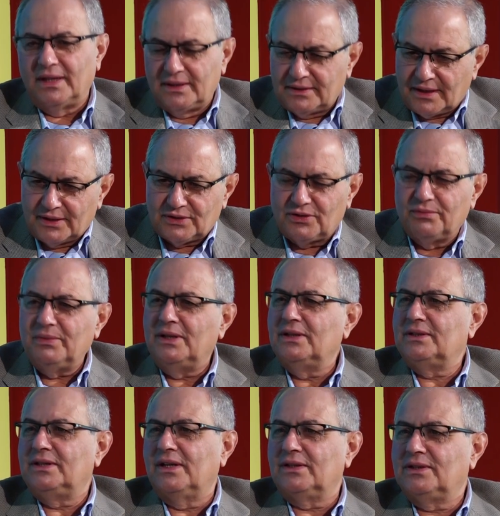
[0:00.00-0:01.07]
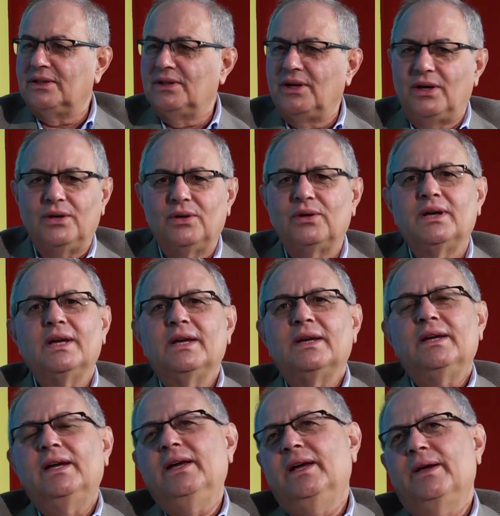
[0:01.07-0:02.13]
tens of millions years ago,
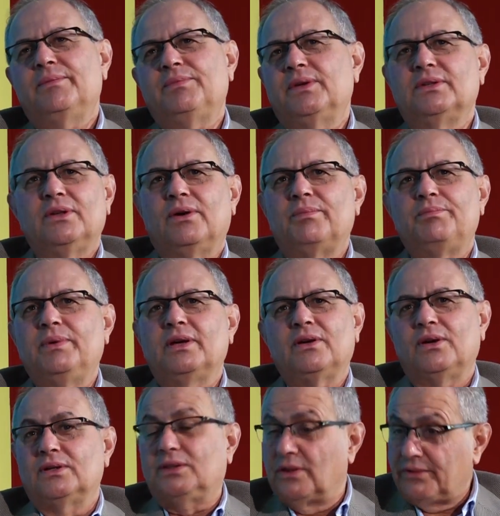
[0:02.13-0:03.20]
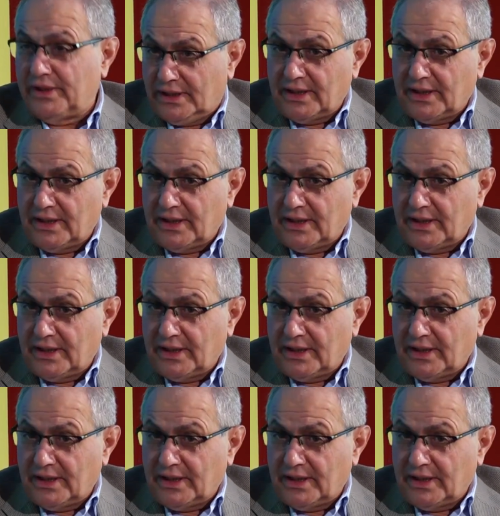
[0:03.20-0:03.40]
you know, because of,